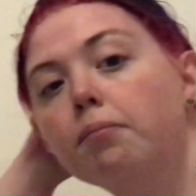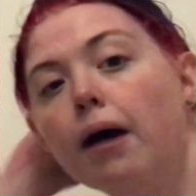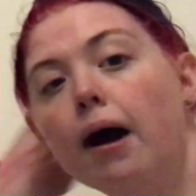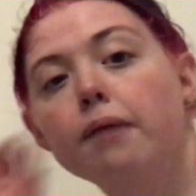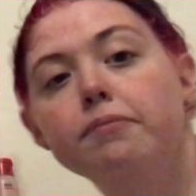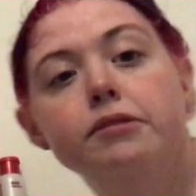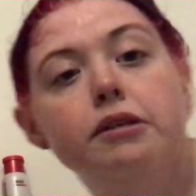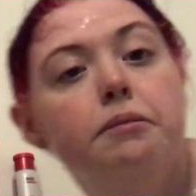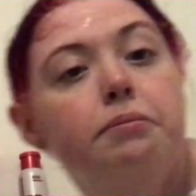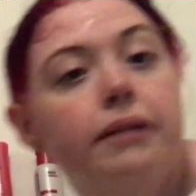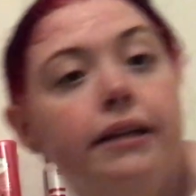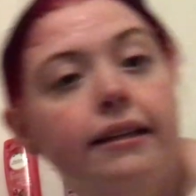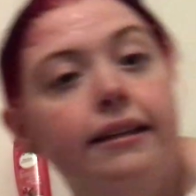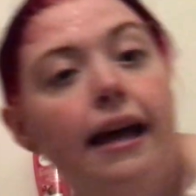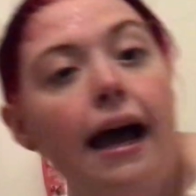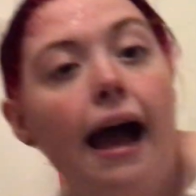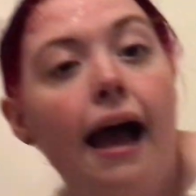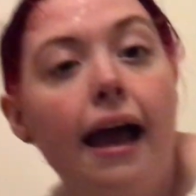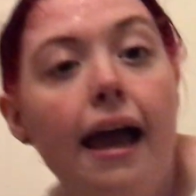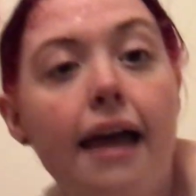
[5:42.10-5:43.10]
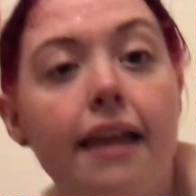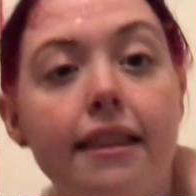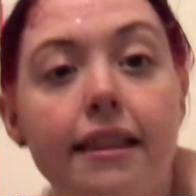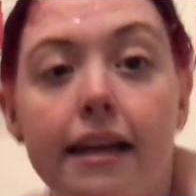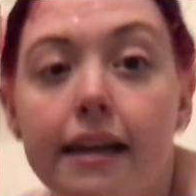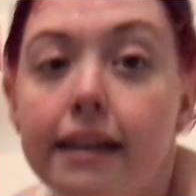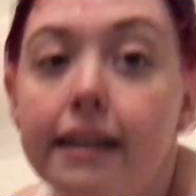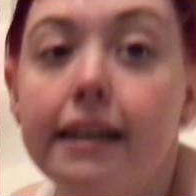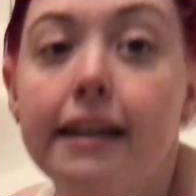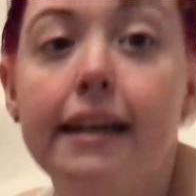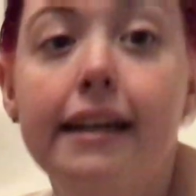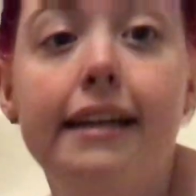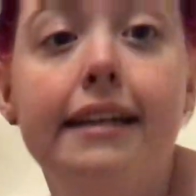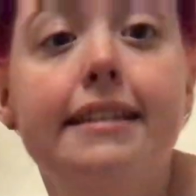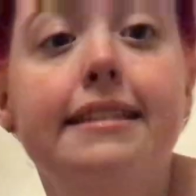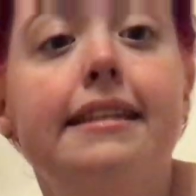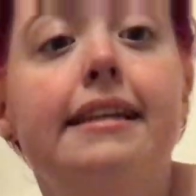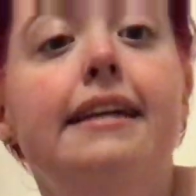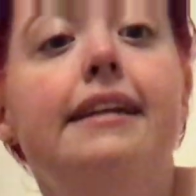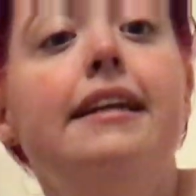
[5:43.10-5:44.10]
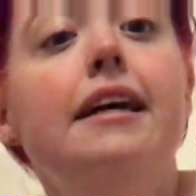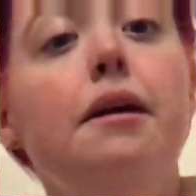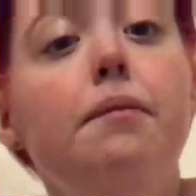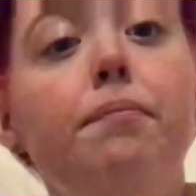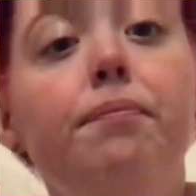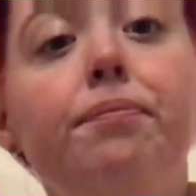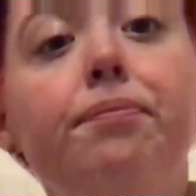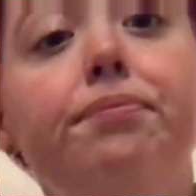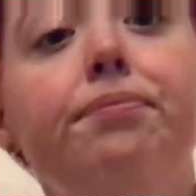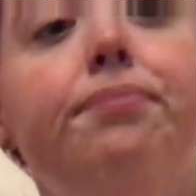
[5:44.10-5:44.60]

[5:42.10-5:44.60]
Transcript: pops up like that. And then I stand up